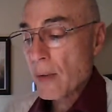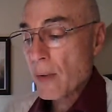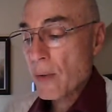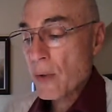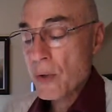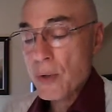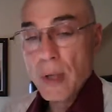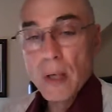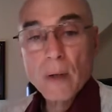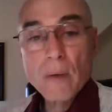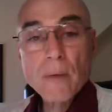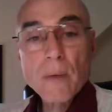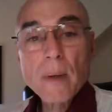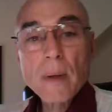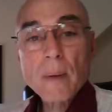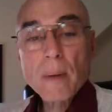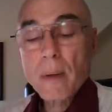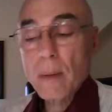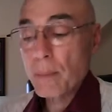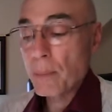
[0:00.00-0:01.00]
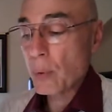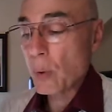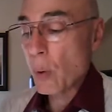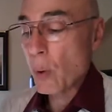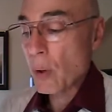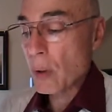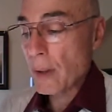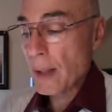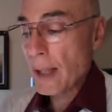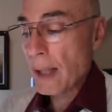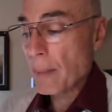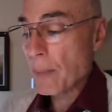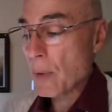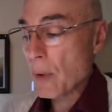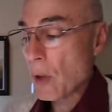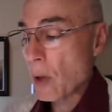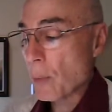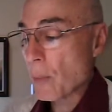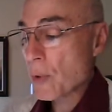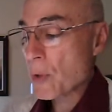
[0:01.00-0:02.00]
self-proclaimed
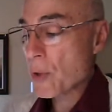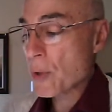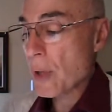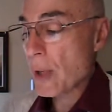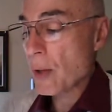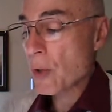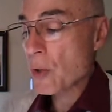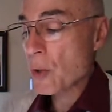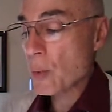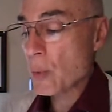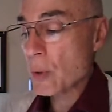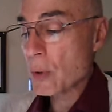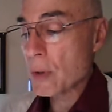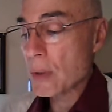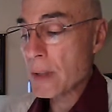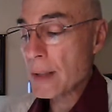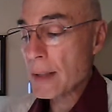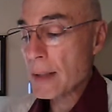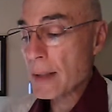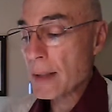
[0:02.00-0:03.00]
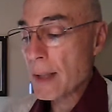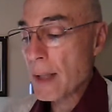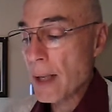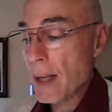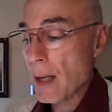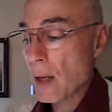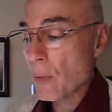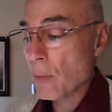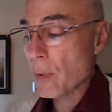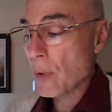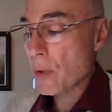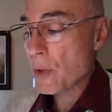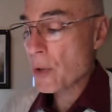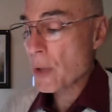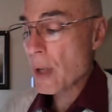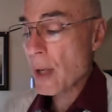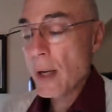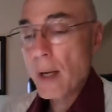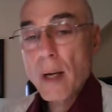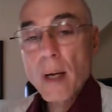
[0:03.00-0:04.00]
homosexual in
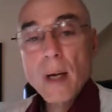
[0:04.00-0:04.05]
Congress,